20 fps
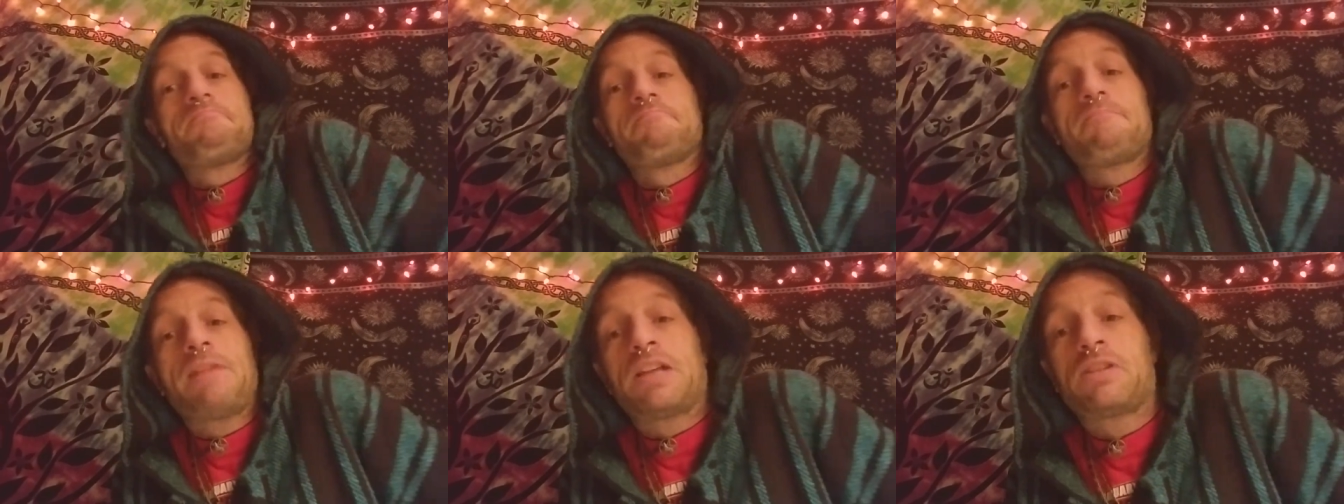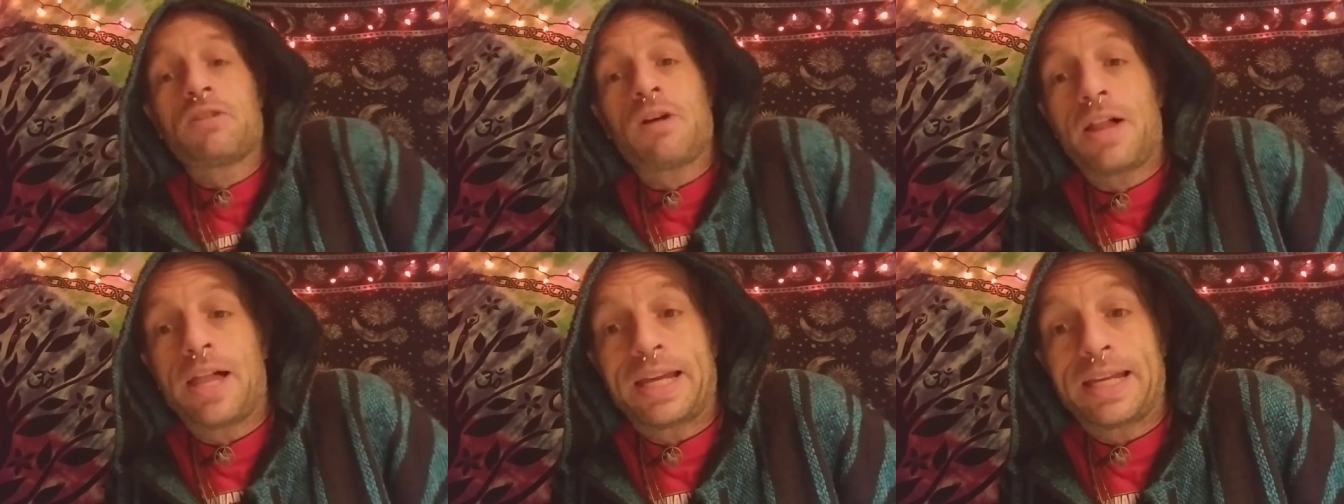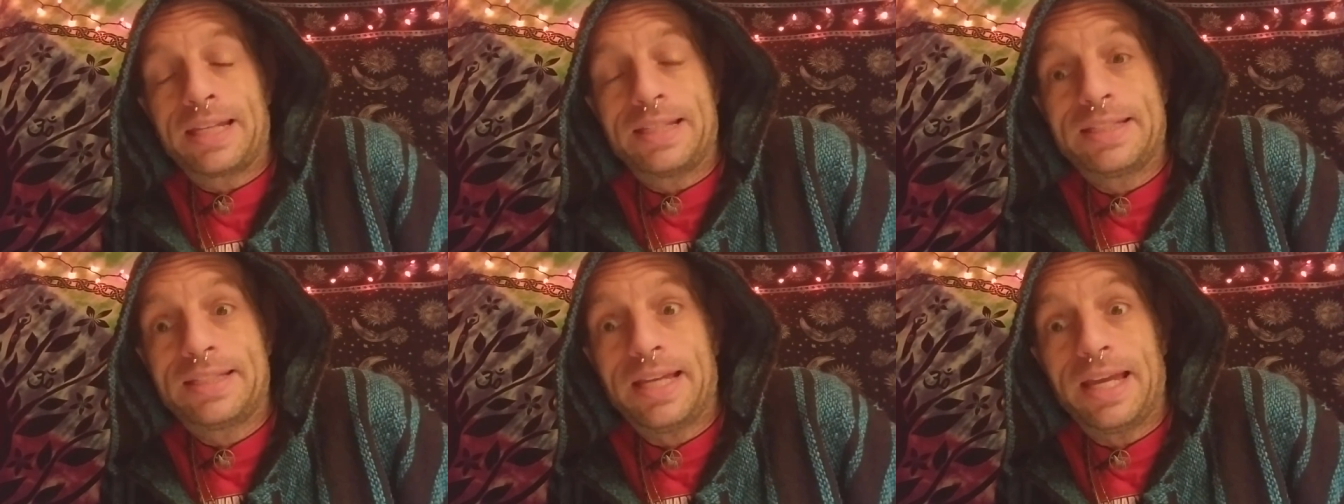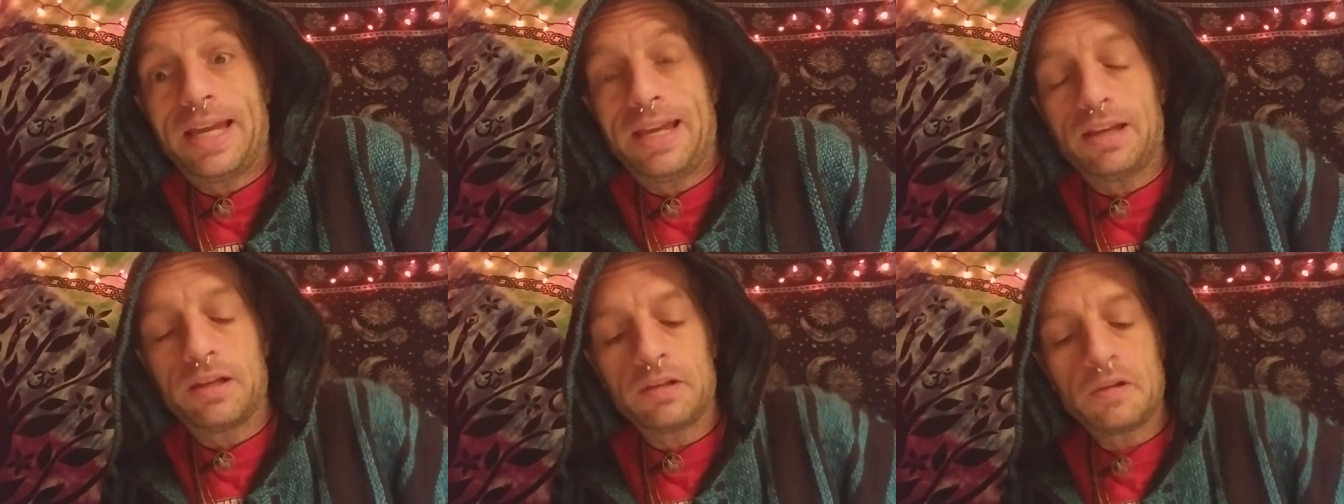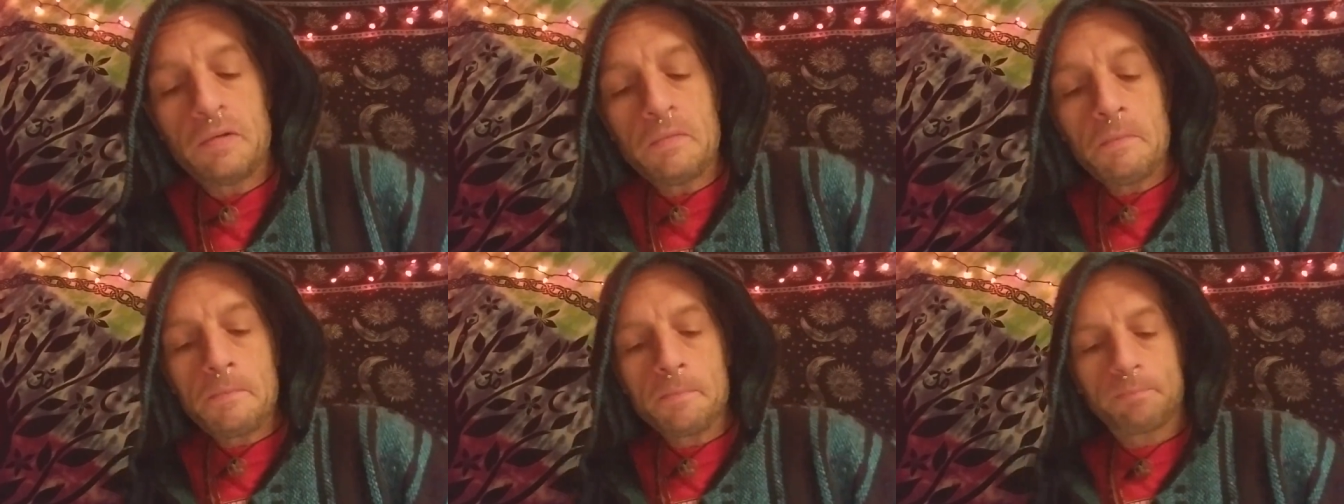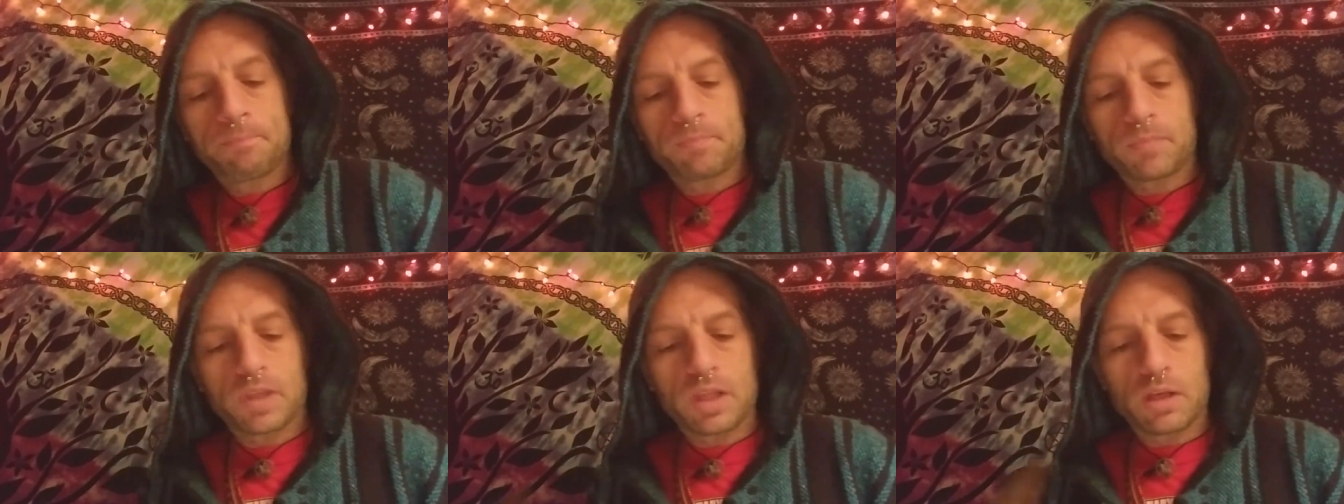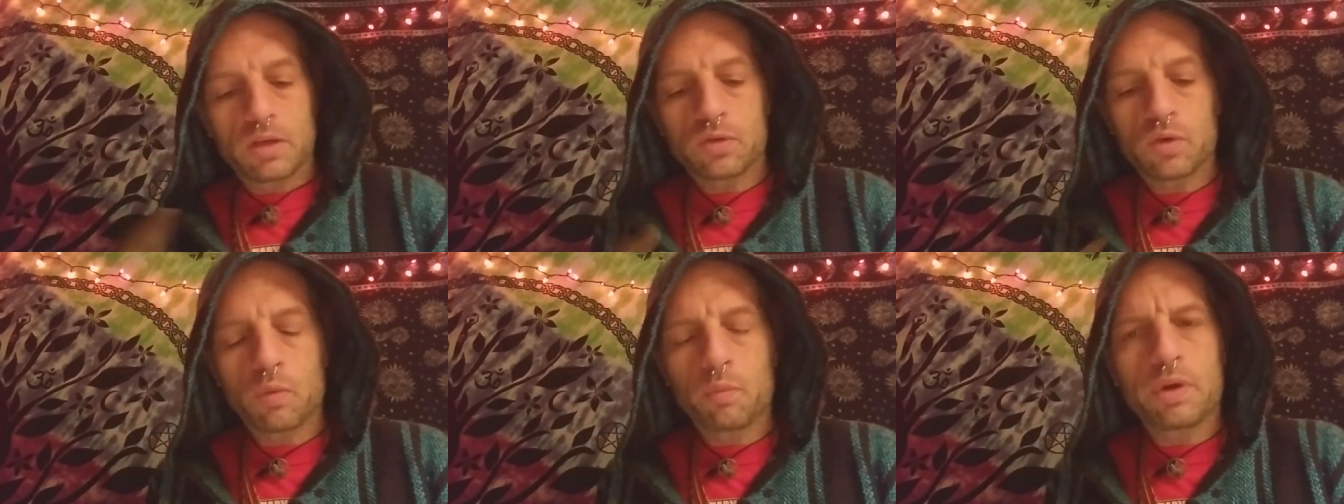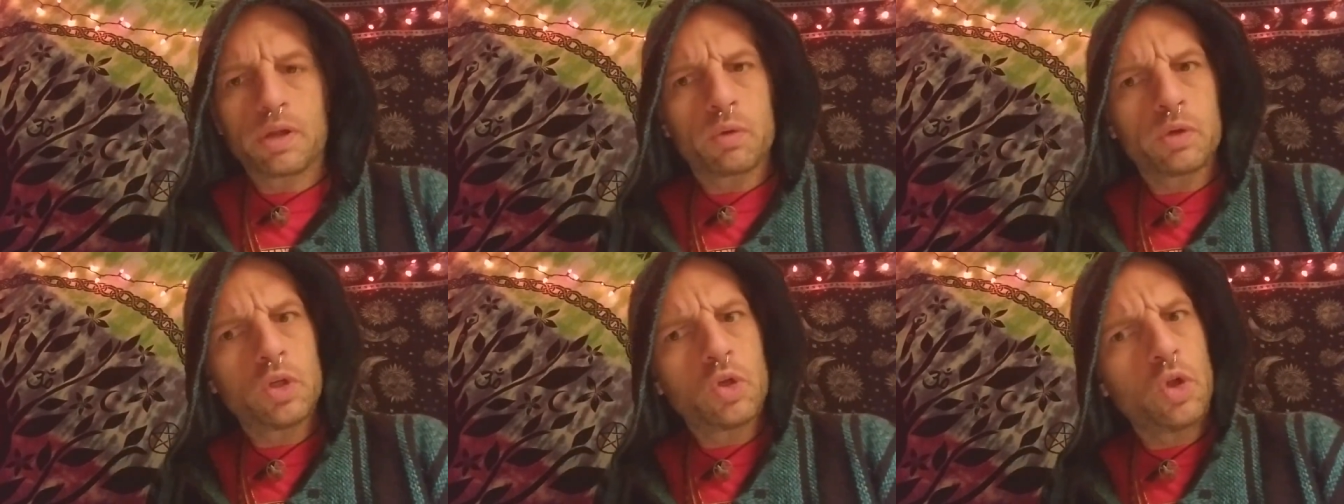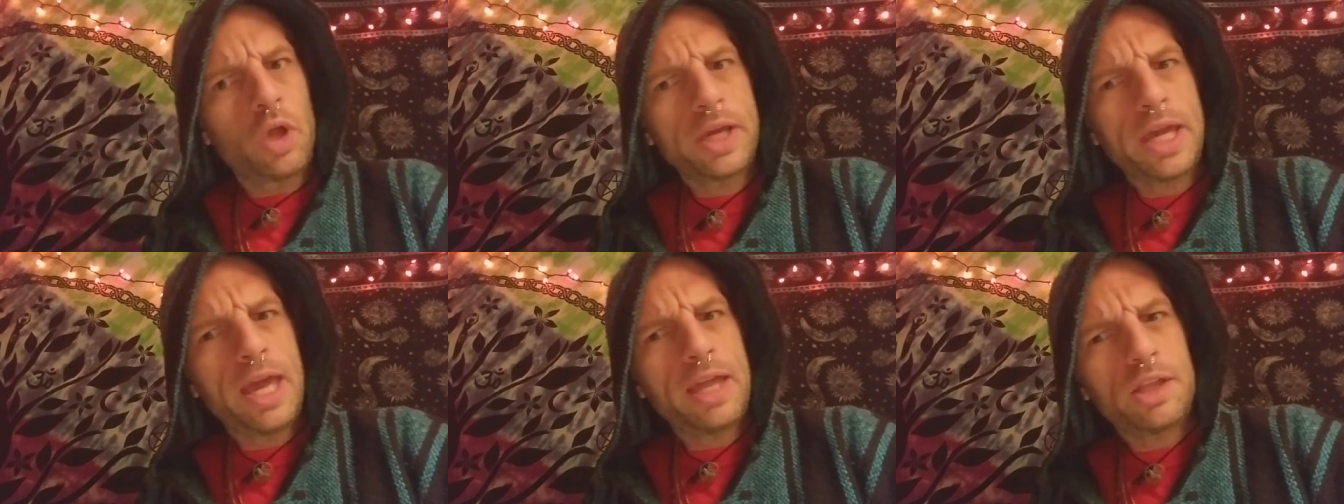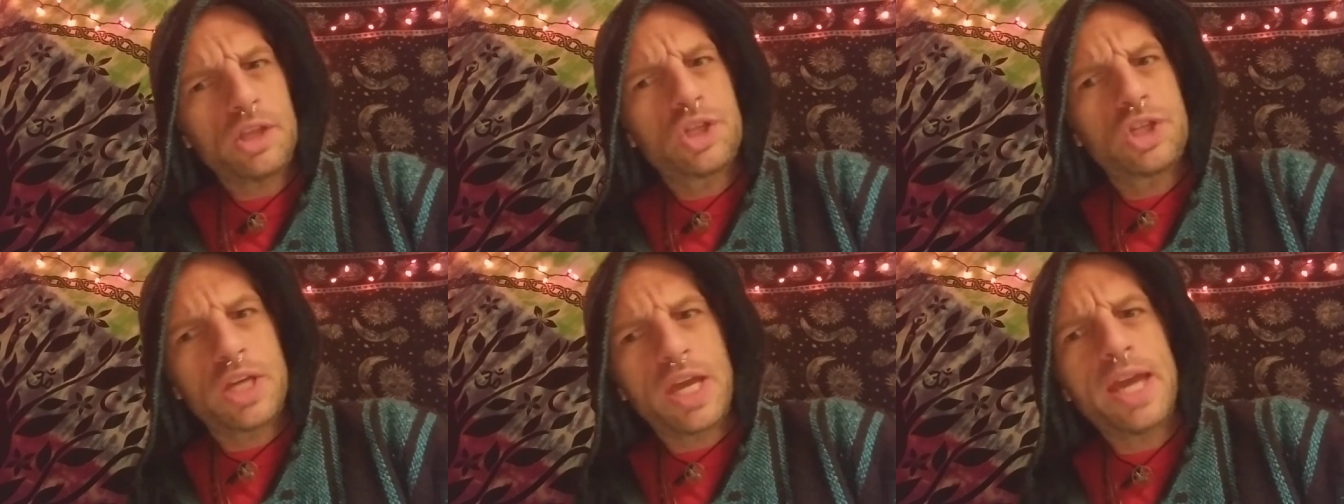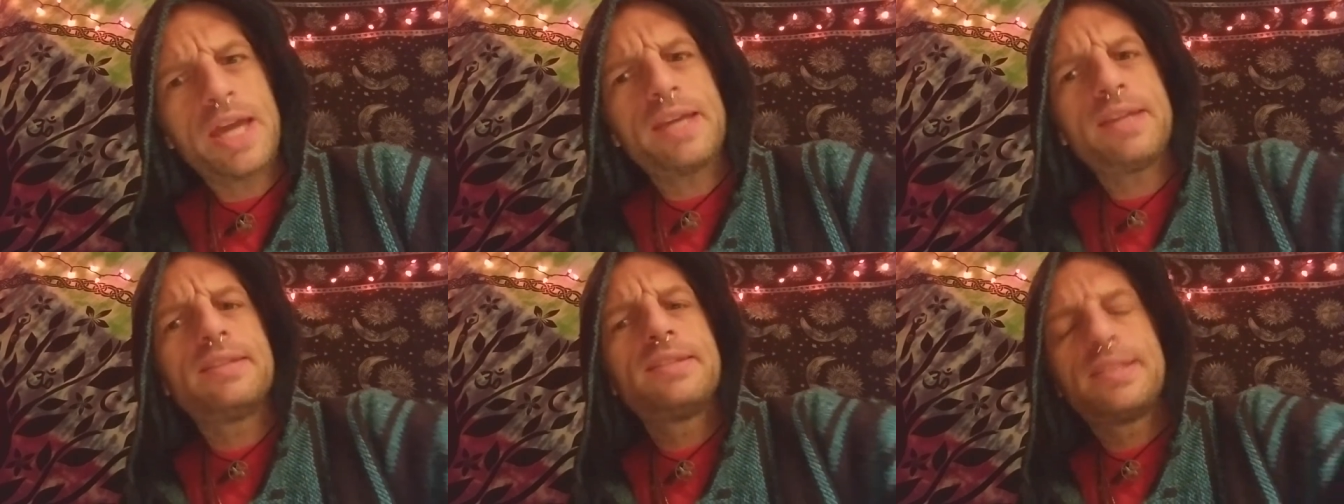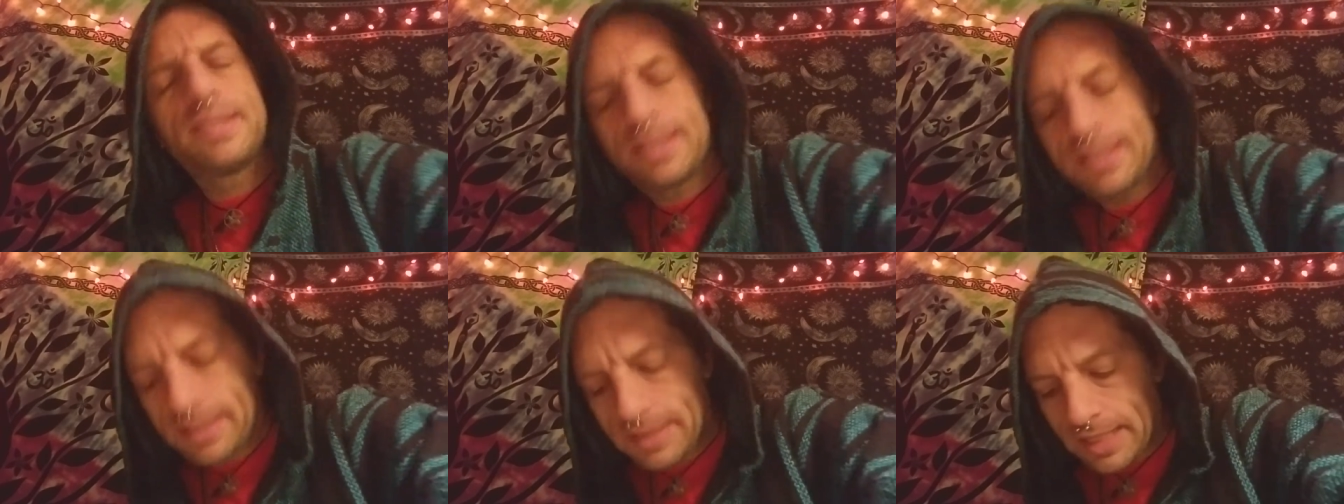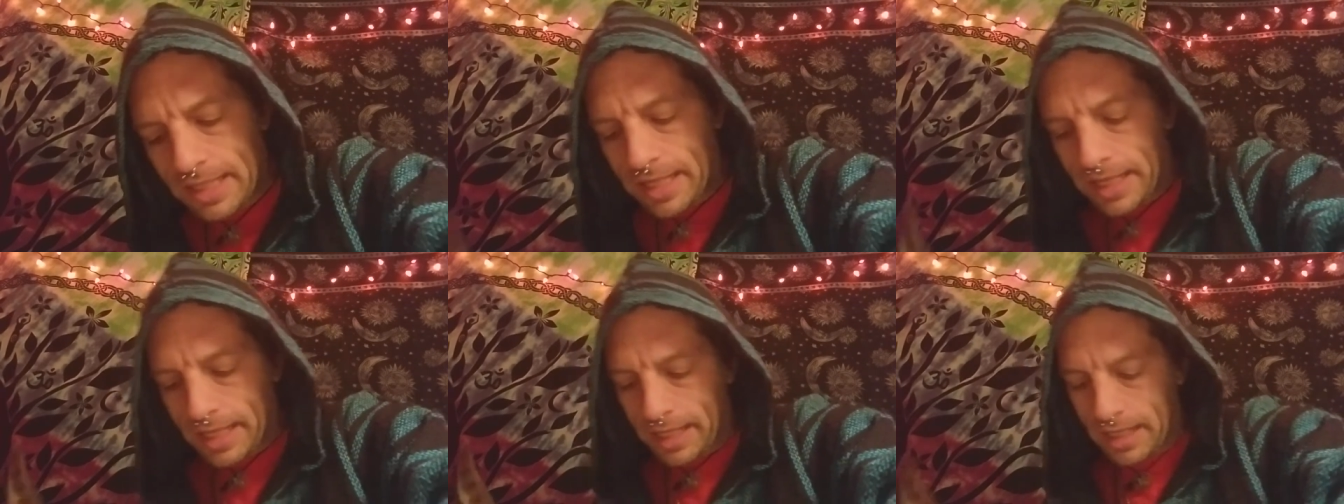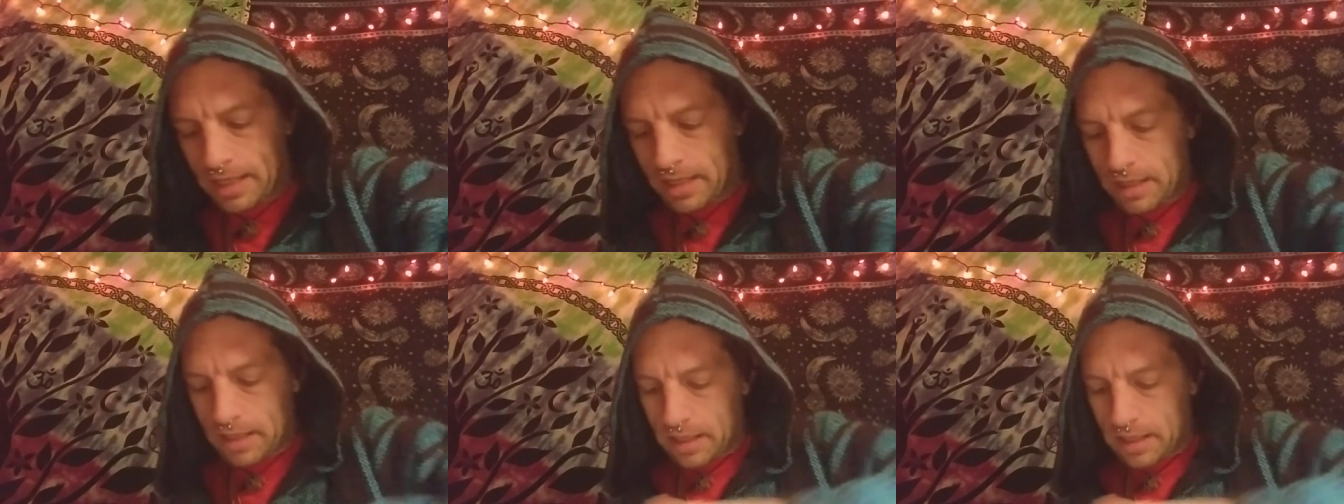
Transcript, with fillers: That's all I could say. So when you look at JC,